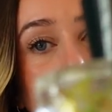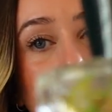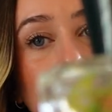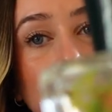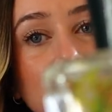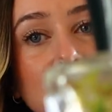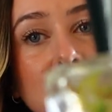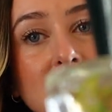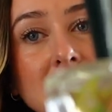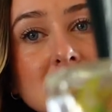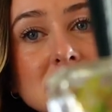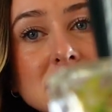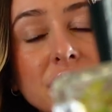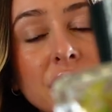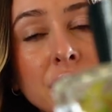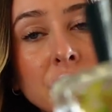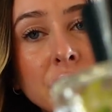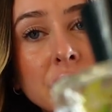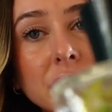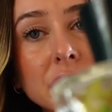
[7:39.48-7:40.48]
I'm trying to get it to
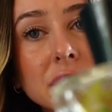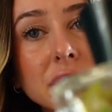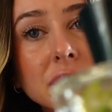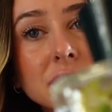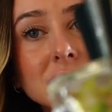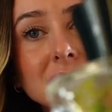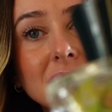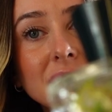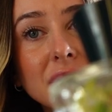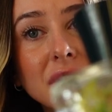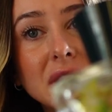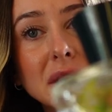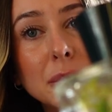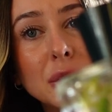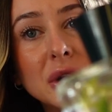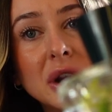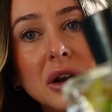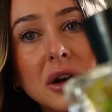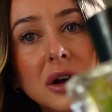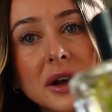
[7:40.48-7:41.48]
focus. If
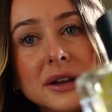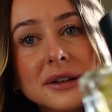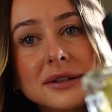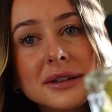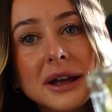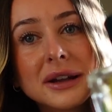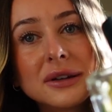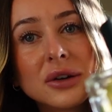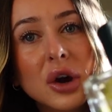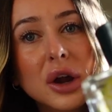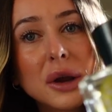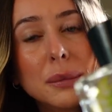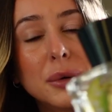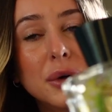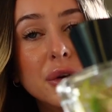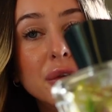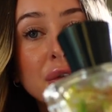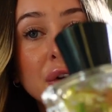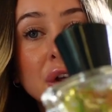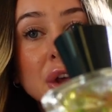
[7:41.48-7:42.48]
anybody likes that type
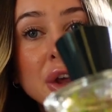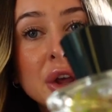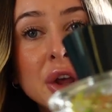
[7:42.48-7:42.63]
of